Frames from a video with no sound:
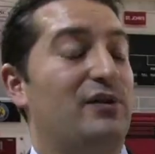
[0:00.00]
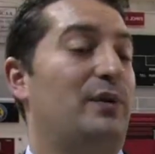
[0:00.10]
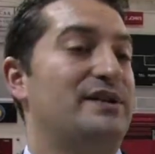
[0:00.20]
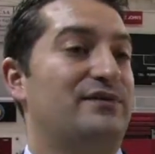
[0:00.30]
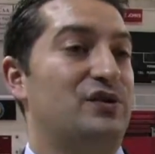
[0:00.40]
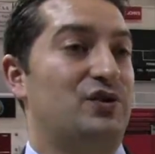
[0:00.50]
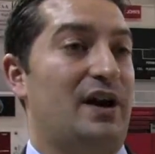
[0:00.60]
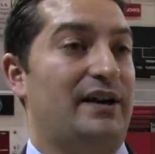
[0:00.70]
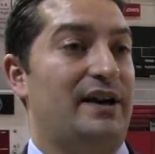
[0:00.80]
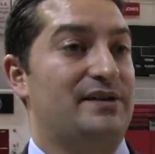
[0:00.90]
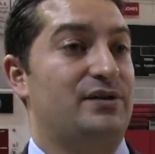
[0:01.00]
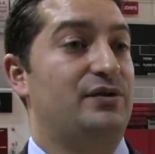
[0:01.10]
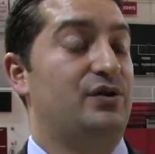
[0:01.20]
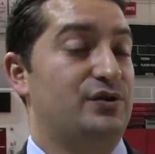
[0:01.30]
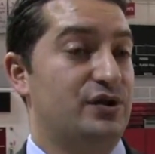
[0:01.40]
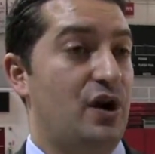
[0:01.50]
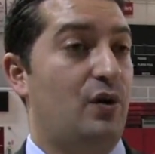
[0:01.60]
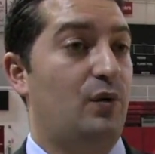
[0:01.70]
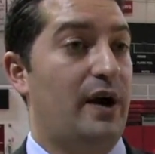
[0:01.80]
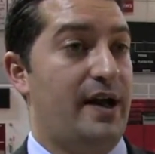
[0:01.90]
it wasn't for TriCaster, there's
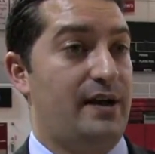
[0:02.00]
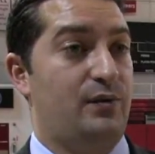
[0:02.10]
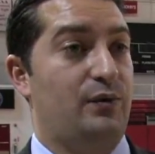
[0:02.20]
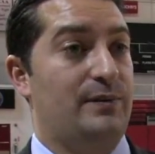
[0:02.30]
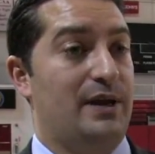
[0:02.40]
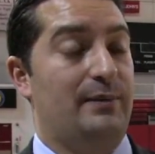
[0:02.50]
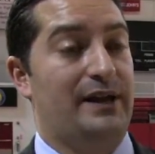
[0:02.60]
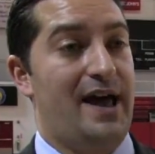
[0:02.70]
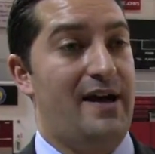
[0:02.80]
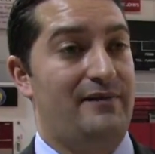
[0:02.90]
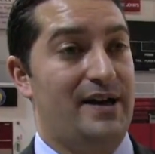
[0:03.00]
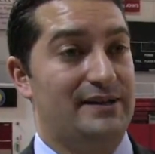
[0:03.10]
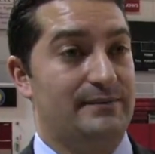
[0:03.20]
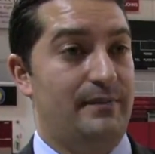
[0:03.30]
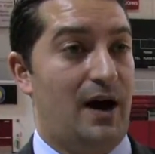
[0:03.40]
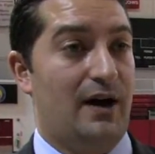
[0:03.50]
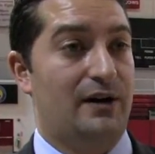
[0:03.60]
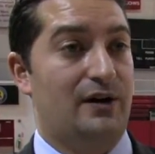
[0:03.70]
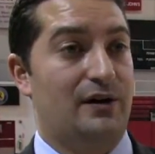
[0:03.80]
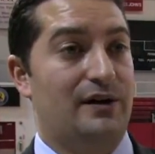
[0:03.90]
no way we'd be able to have as
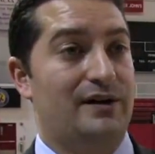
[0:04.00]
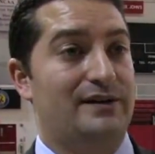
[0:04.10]
modern,